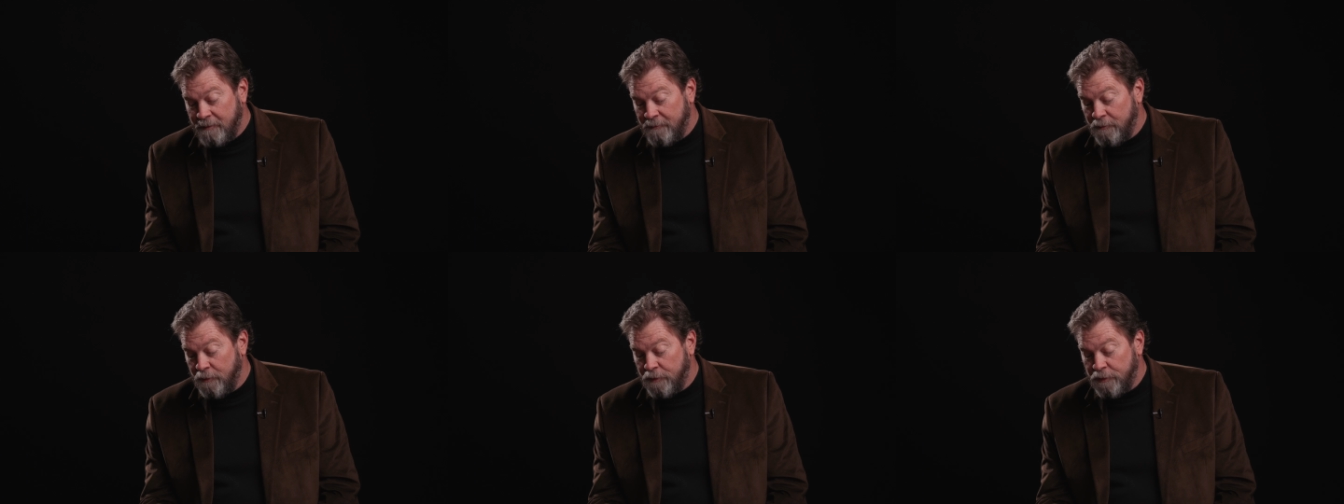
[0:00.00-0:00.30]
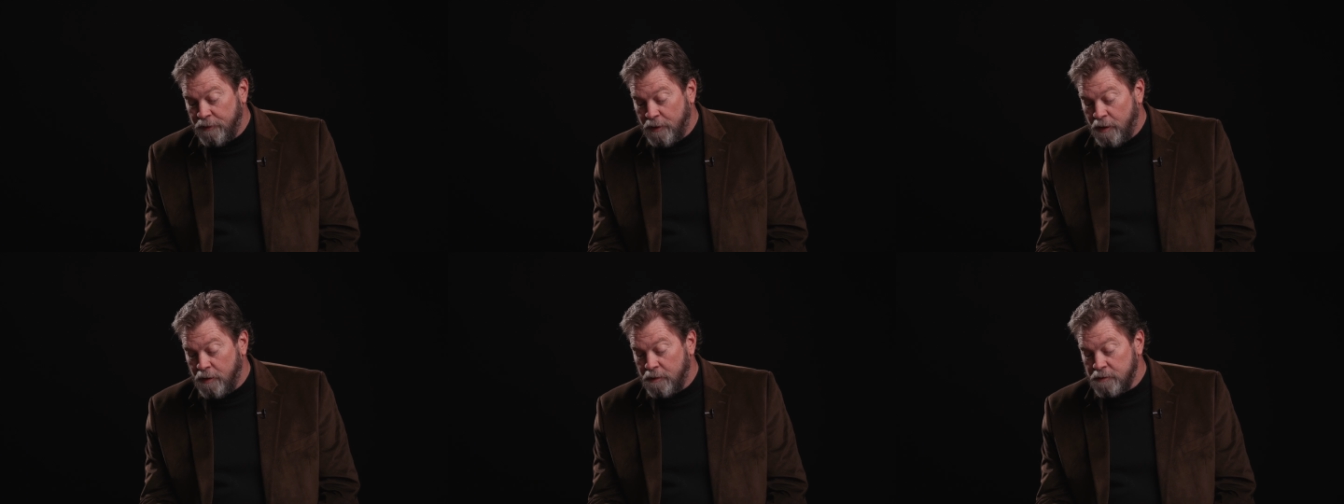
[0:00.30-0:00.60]
of the
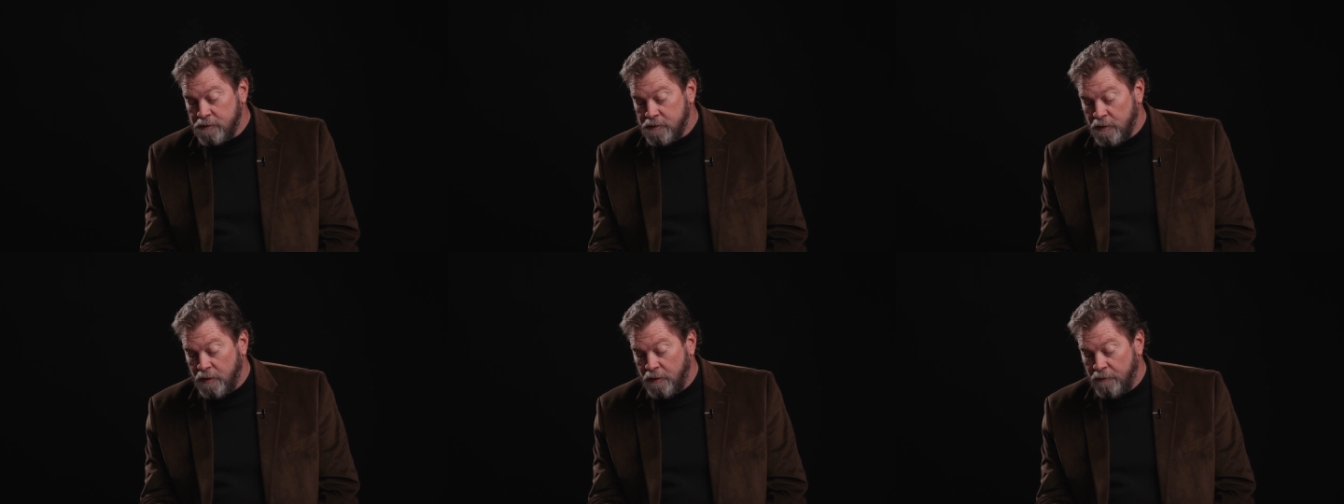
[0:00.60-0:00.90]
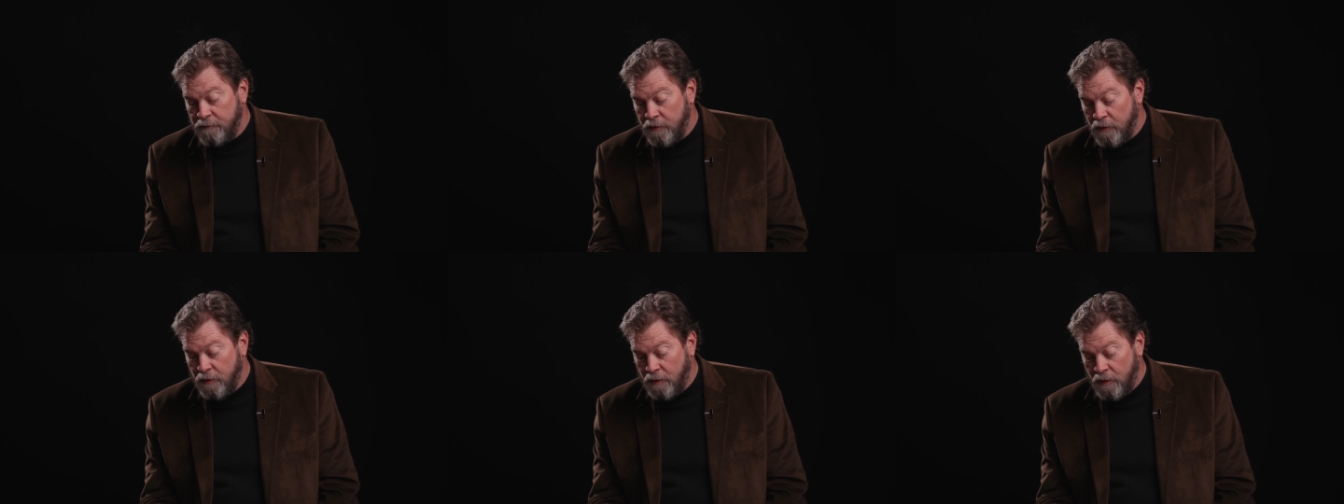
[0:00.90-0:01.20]
thoughts
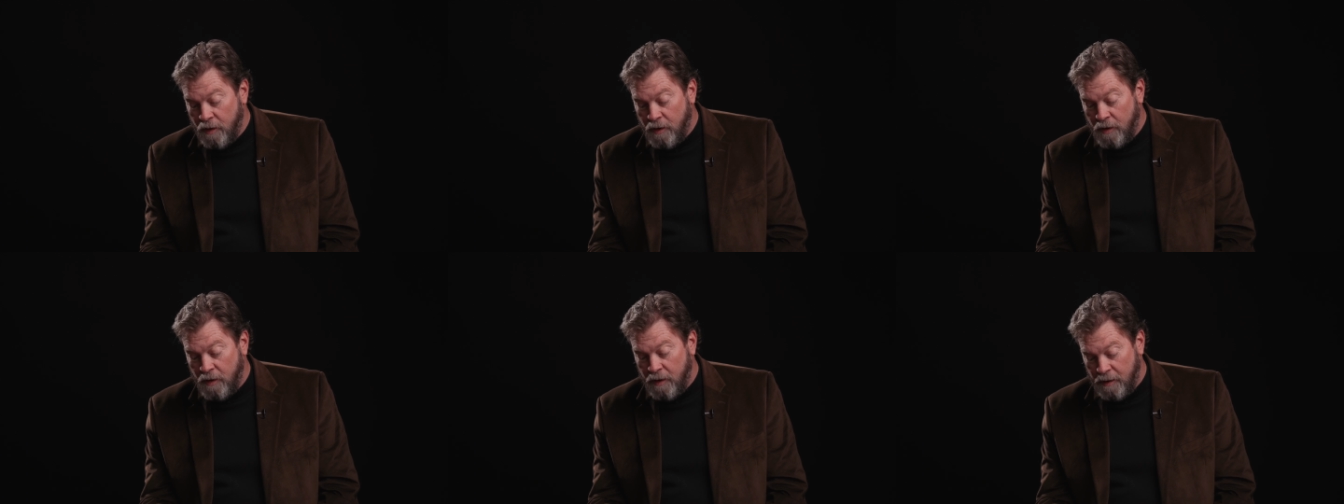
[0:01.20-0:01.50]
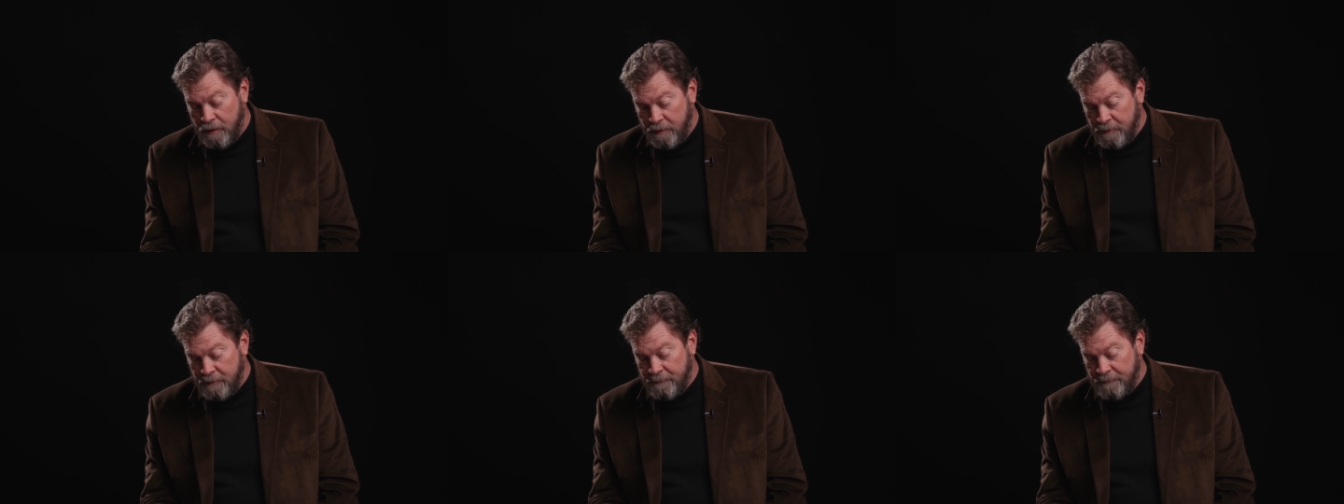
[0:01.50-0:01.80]
of your
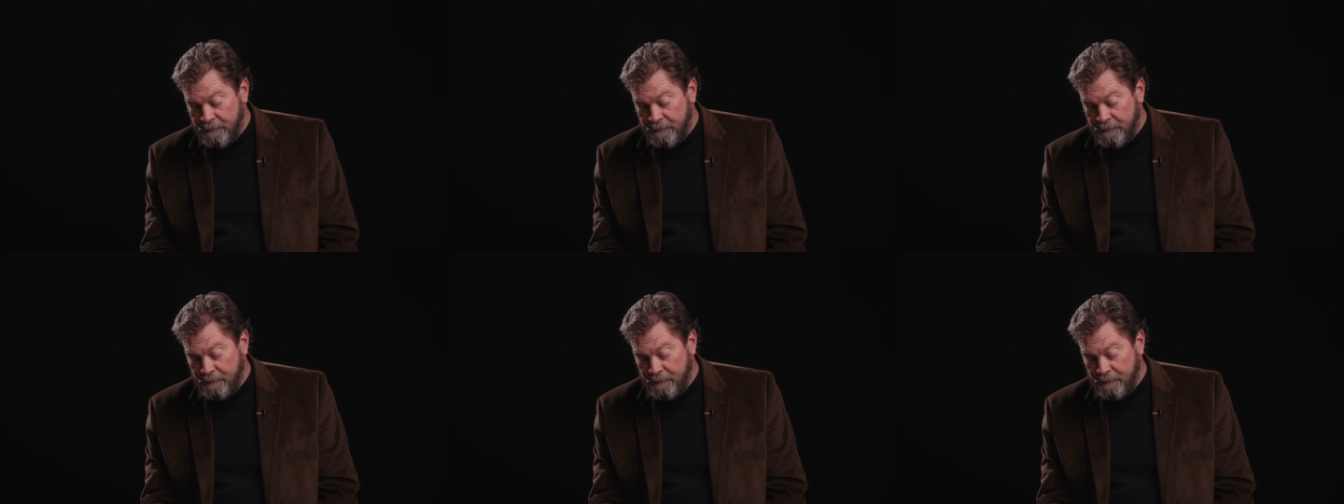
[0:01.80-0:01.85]
heart.